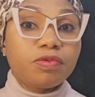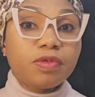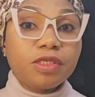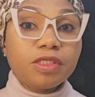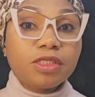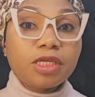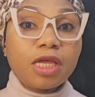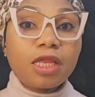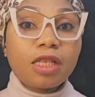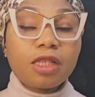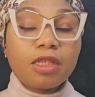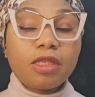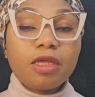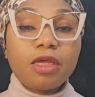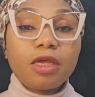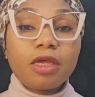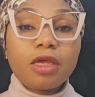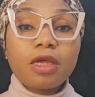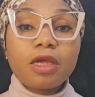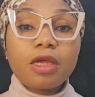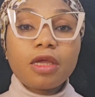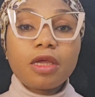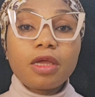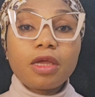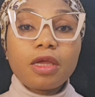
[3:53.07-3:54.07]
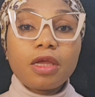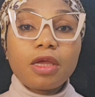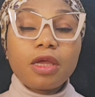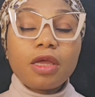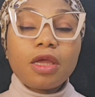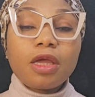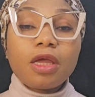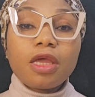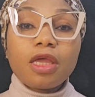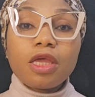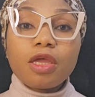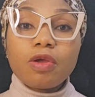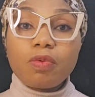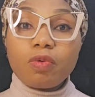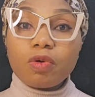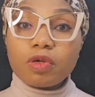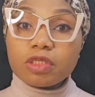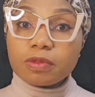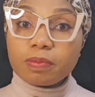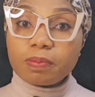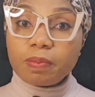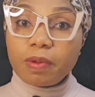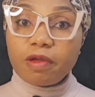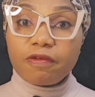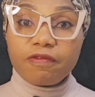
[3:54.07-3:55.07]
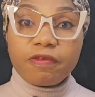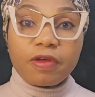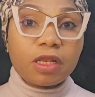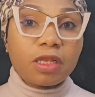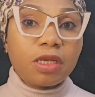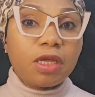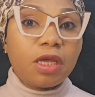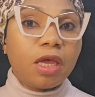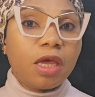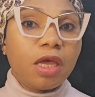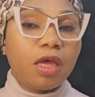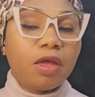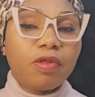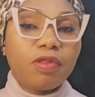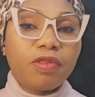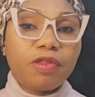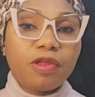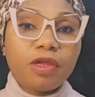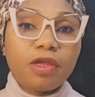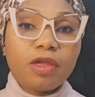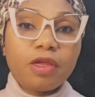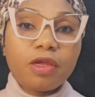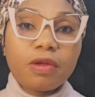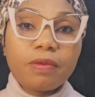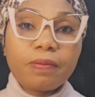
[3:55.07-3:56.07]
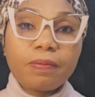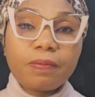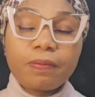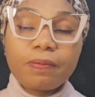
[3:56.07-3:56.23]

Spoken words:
recently, he was perfectly healthy.